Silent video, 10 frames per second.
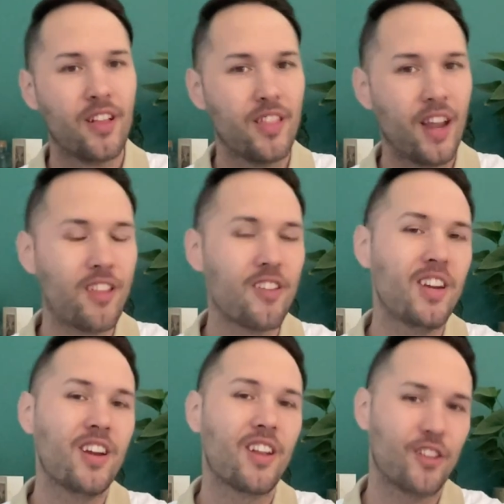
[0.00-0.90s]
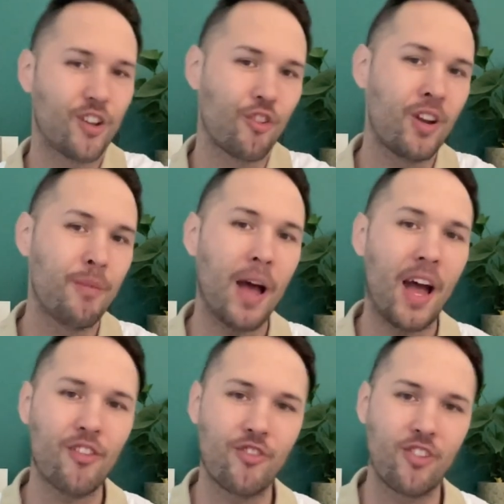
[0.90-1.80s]
that he's leading us to green
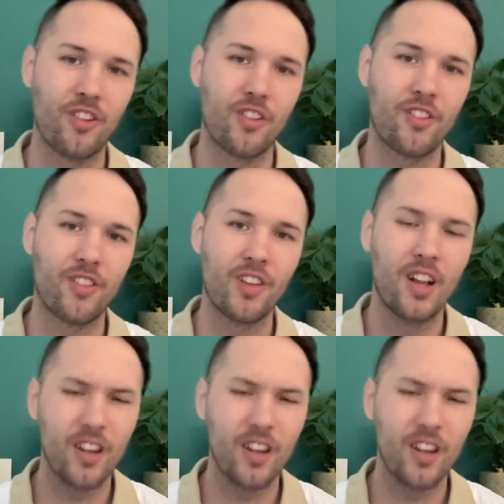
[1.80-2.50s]
pastures,